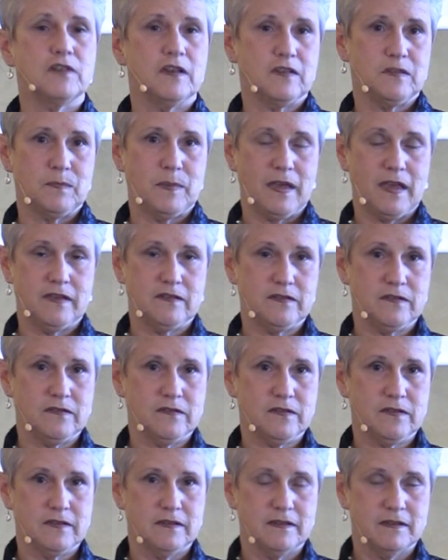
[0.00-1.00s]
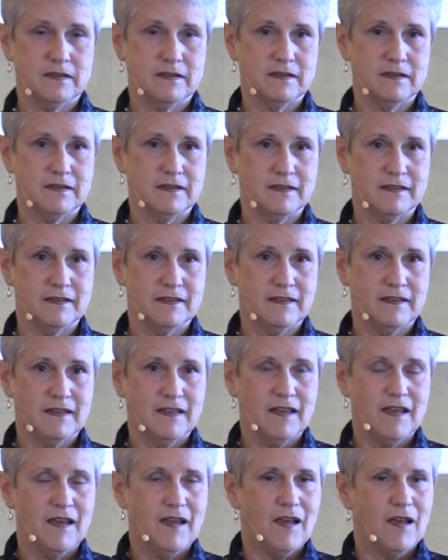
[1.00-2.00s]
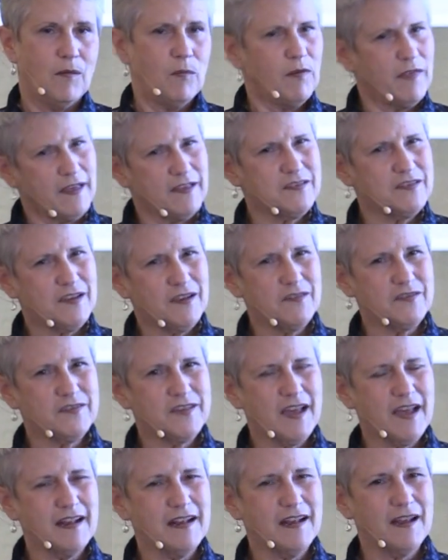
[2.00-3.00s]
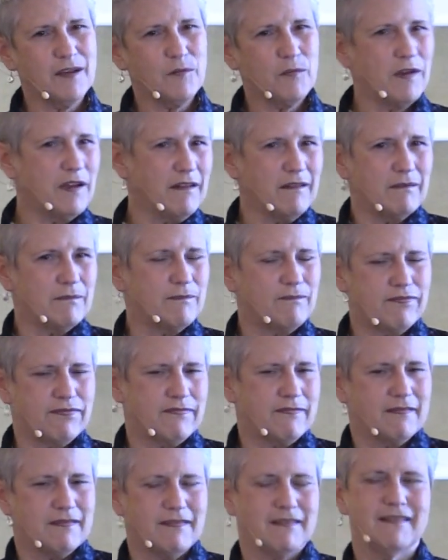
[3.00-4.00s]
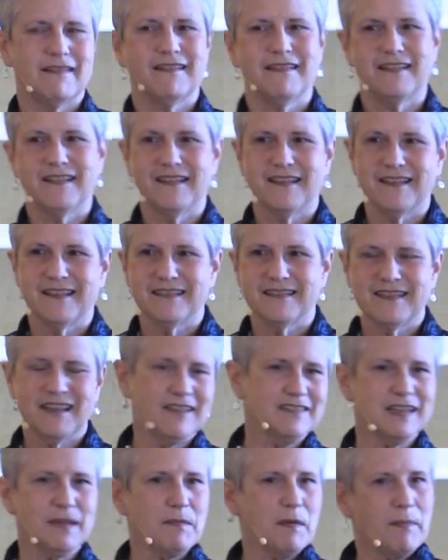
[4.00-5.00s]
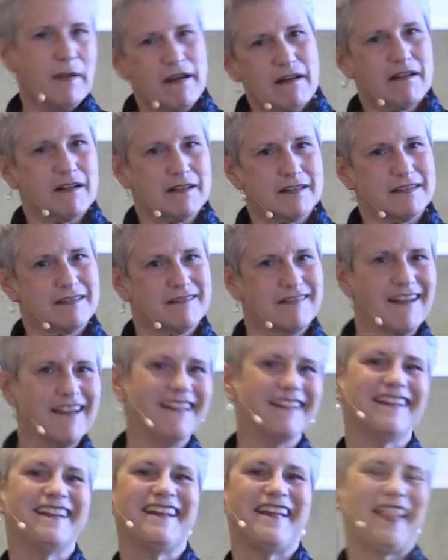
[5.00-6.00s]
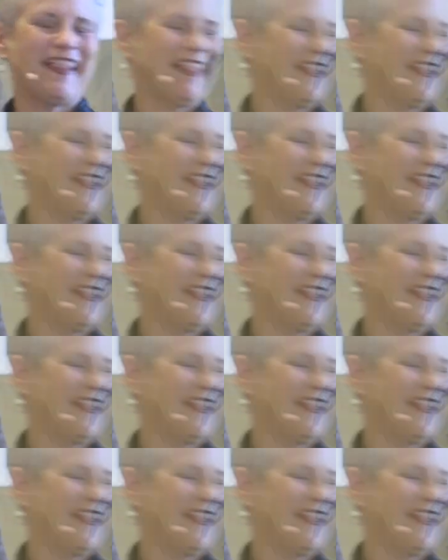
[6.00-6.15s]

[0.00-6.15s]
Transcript: trespasses." Well, that sounds kind of like, well, pff, sounds like my parents, right? Yeah.